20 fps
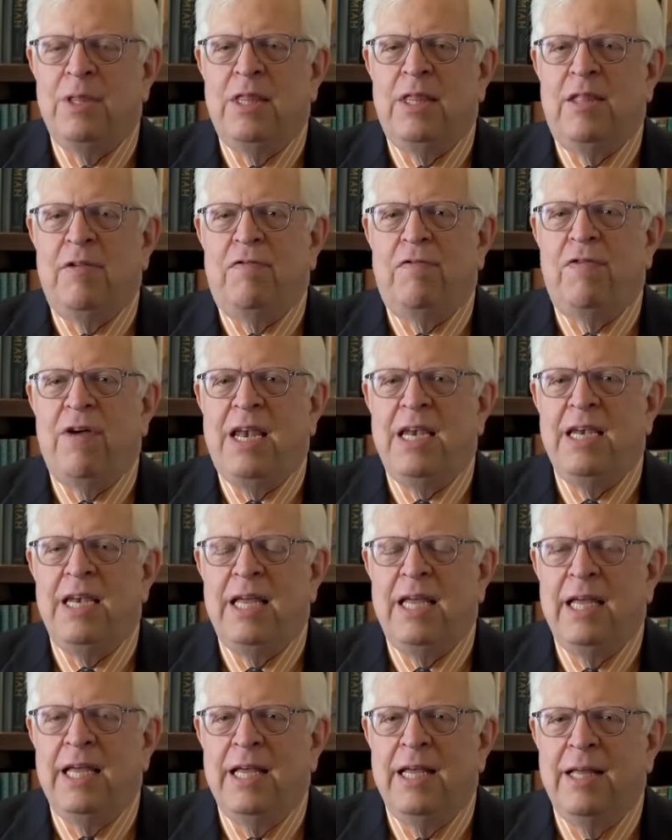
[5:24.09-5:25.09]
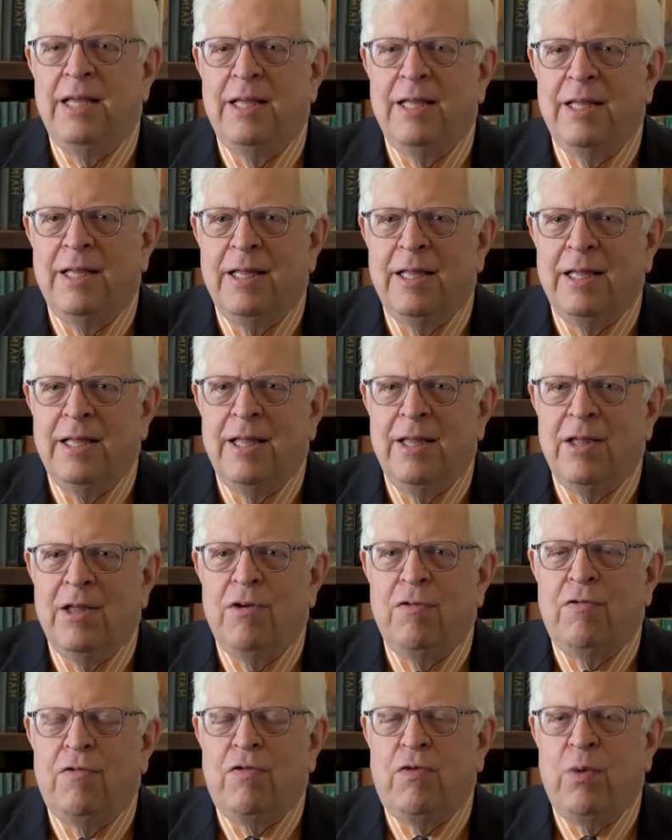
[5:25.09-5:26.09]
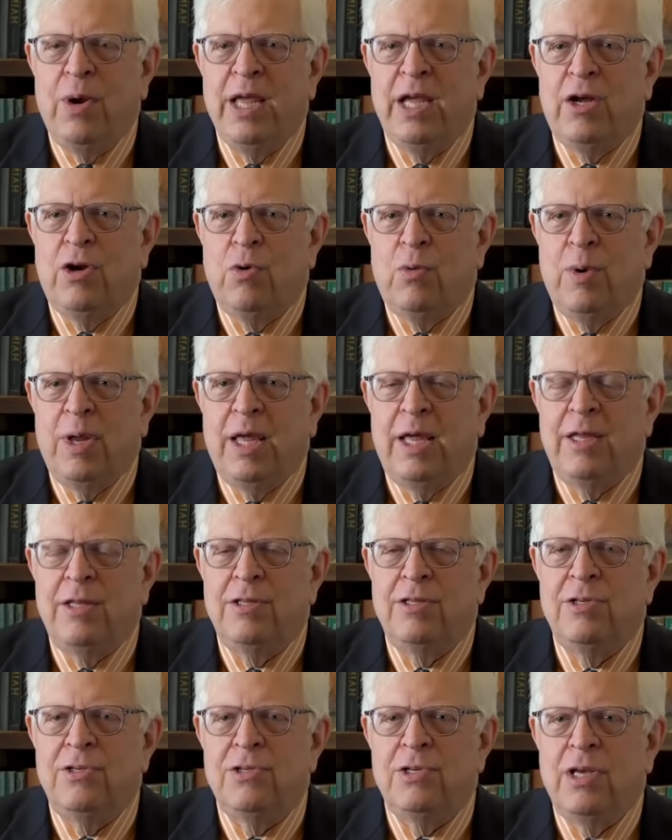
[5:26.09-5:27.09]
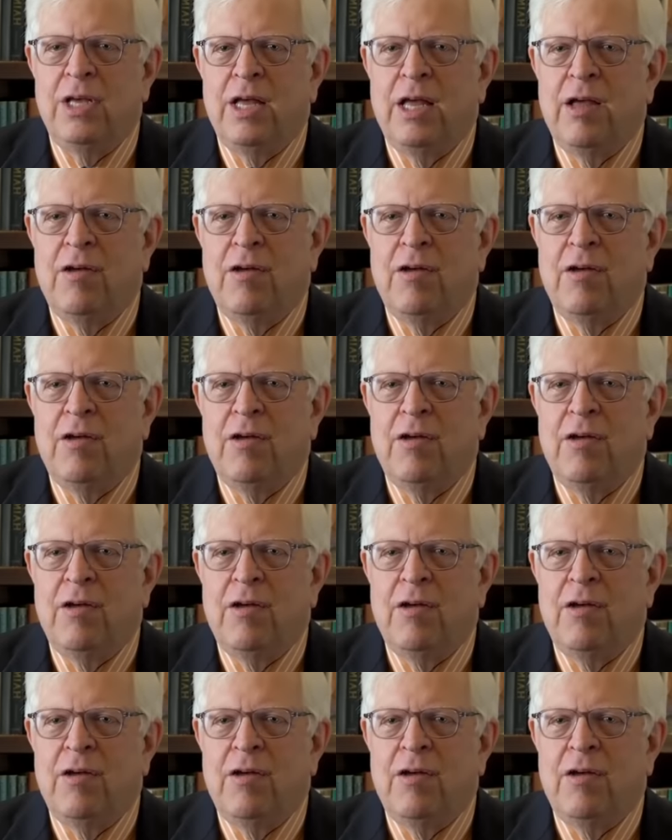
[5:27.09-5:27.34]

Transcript: defending free Koreans